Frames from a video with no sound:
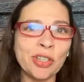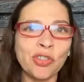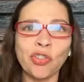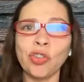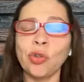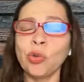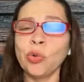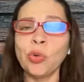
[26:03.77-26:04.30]
at
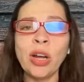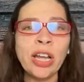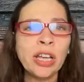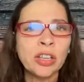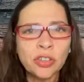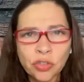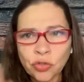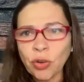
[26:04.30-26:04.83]
you,
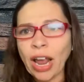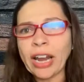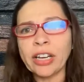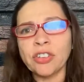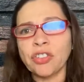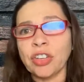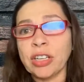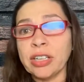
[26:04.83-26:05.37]

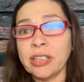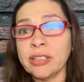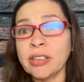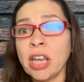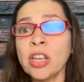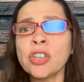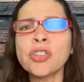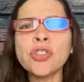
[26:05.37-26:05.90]
strategies,
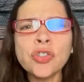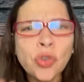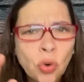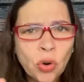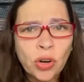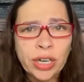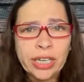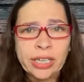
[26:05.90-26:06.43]

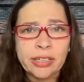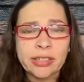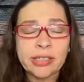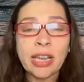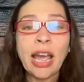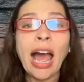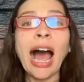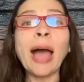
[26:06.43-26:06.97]

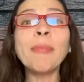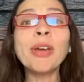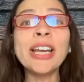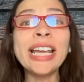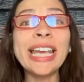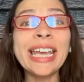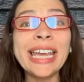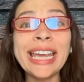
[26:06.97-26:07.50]
stories. I'm
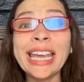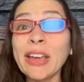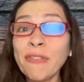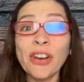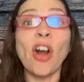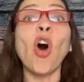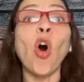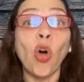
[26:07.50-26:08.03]
going to give
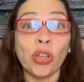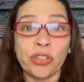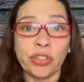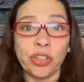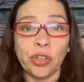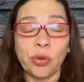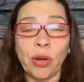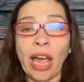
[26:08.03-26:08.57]
it all
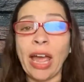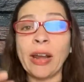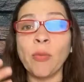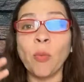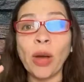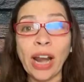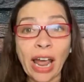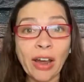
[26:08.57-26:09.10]
to you.
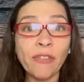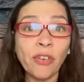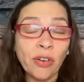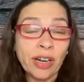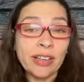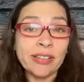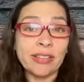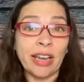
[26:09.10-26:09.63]
And whatever
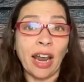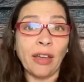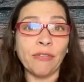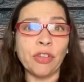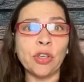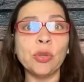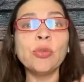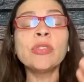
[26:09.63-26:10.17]
it is that
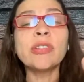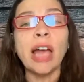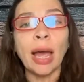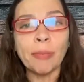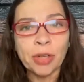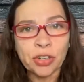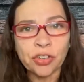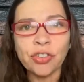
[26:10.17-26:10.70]
I've used,
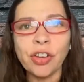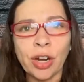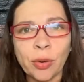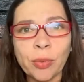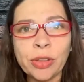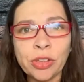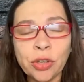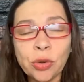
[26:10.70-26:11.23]
I'm going to share
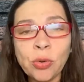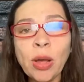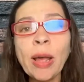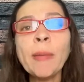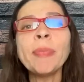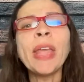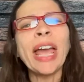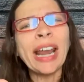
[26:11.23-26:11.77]
with you.
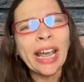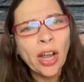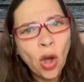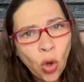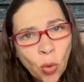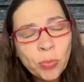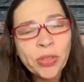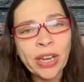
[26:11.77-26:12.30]
And I
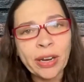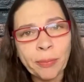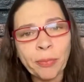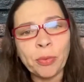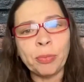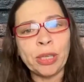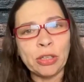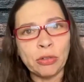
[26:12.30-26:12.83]
hope that it
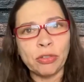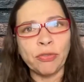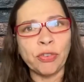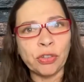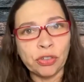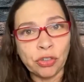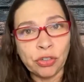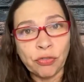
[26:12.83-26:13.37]
will be
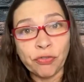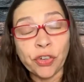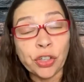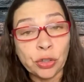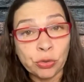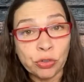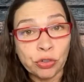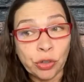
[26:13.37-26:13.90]
useful for
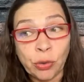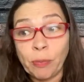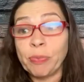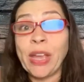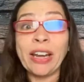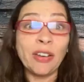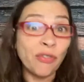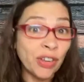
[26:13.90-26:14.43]
you too.
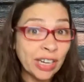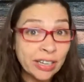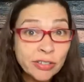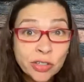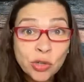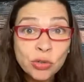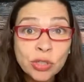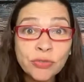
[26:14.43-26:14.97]
And if it
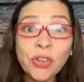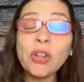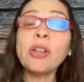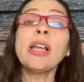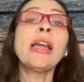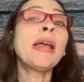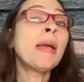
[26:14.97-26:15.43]
is useful,